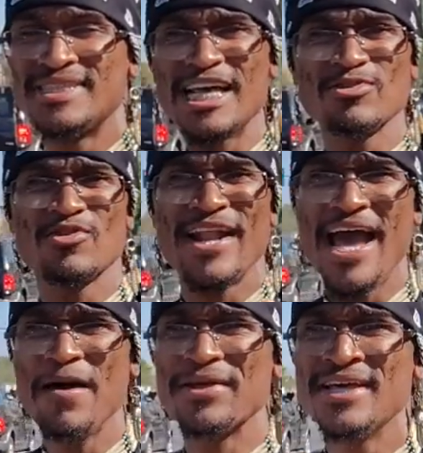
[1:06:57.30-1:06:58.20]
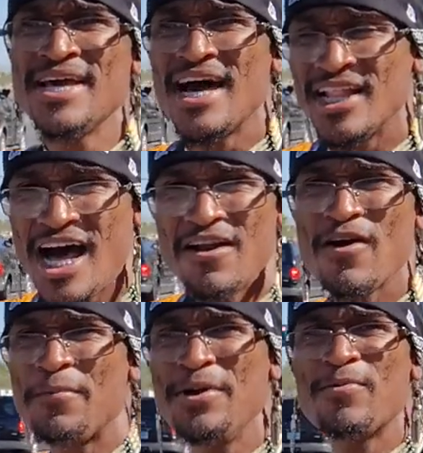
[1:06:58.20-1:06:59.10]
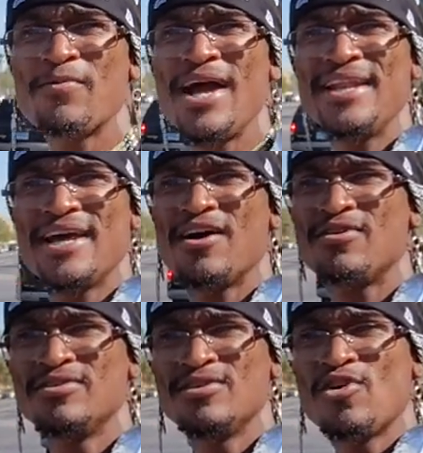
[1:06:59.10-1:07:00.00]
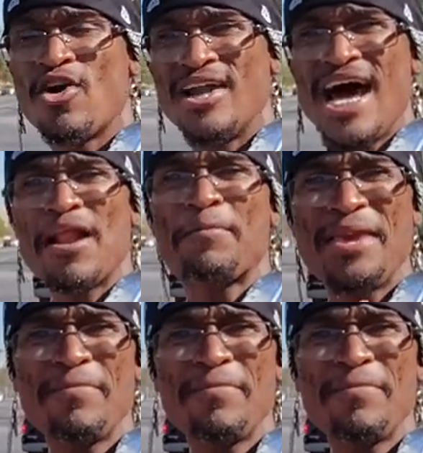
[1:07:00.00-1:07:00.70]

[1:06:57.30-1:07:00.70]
Because that's what's going to happen. A lot of our people right now, or a lot of